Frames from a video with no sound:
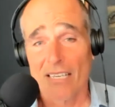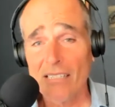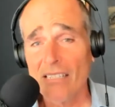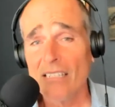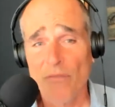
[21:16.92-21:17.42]

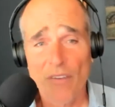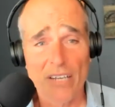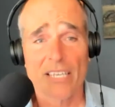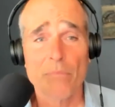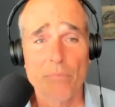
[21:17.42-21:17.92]
This is
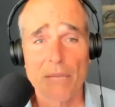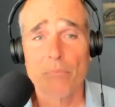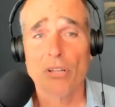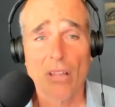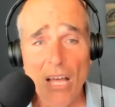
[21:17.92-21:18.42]
fucking
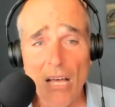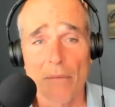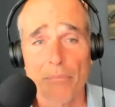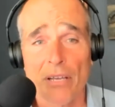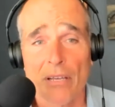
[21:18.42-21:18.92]
people
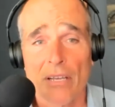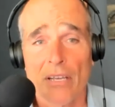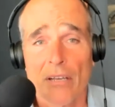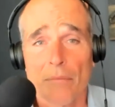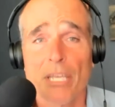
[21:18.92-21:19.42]
up.
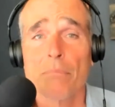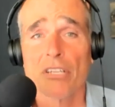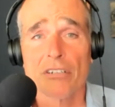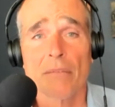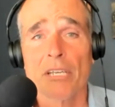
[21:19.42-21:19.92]

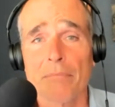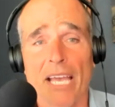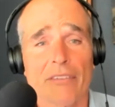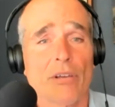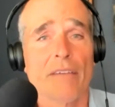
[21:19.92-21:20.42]
People are coming
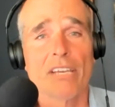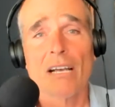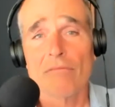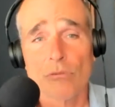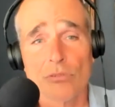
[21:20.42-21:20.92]
back, they're
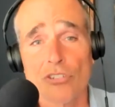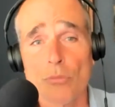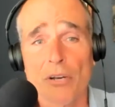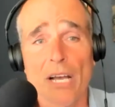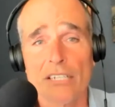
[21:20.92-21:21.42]
having a
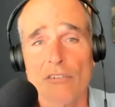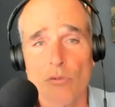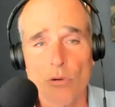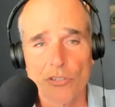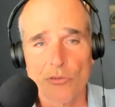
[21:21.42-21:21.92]
super high
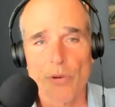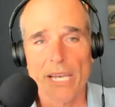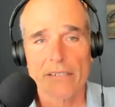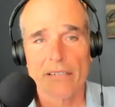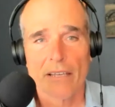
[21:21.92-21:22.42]
divorce
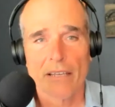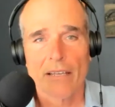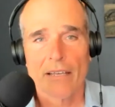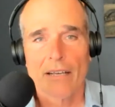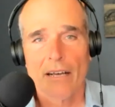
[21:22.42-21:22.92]
rate,
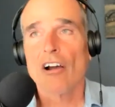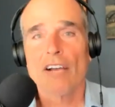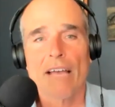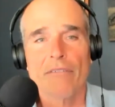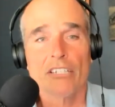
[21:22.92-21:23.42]

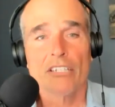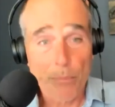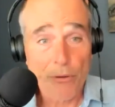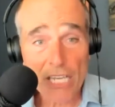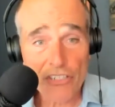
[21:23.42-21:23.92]
are having
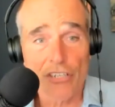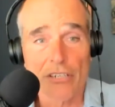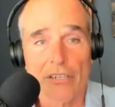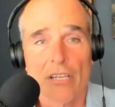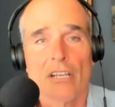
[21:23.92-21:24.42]

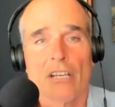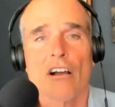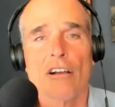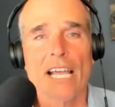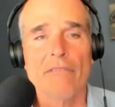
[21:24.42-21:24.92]
depression,
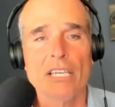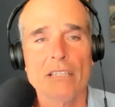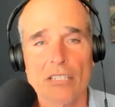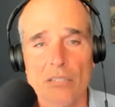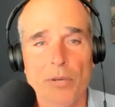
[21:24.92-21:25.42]
are
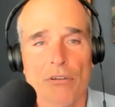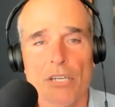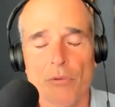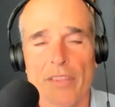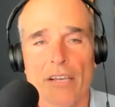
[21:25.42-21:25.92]
having this
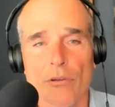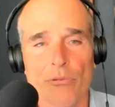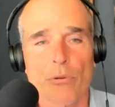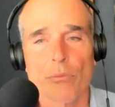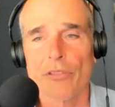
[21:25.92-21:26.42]
period where they go
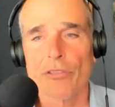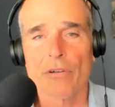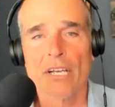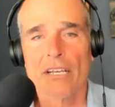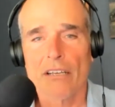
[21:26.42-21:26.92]
through where
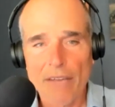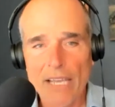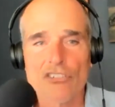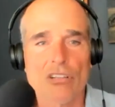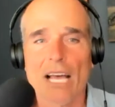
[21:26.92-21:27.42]
they're
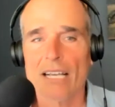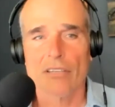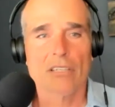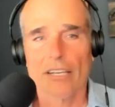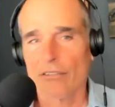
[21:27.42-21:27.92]

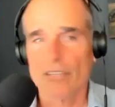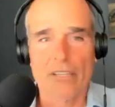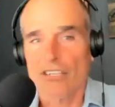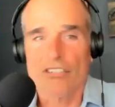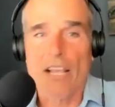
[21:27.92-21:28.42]
evangelizing, like you're
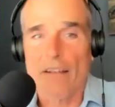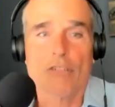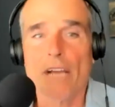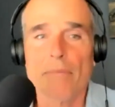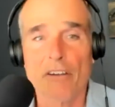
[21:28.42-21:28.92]
saying, they just have to
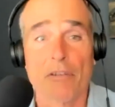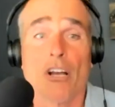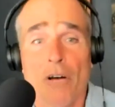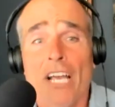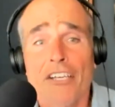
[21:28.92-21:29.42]
grab everyone
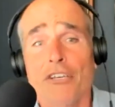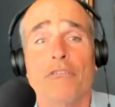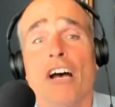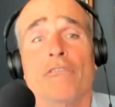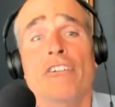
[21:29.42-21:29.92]
and go,
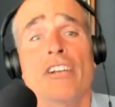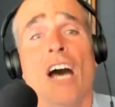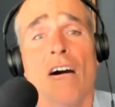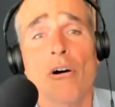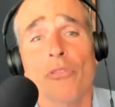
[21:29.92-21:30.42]
you don't
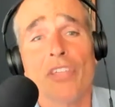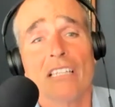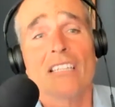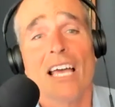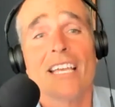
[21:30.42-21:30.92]
know, the
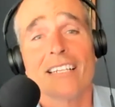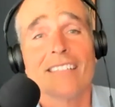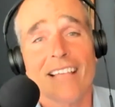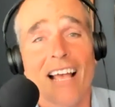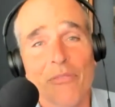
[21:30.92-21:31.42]
light
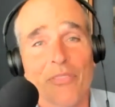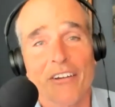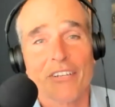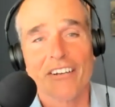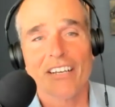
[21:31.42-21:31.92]
is out
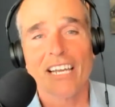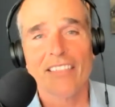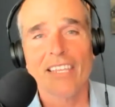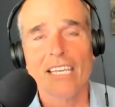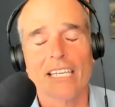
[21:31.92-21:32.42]
there, you know, kind
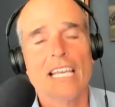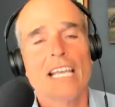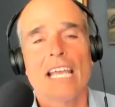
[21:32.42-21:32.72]
of thing.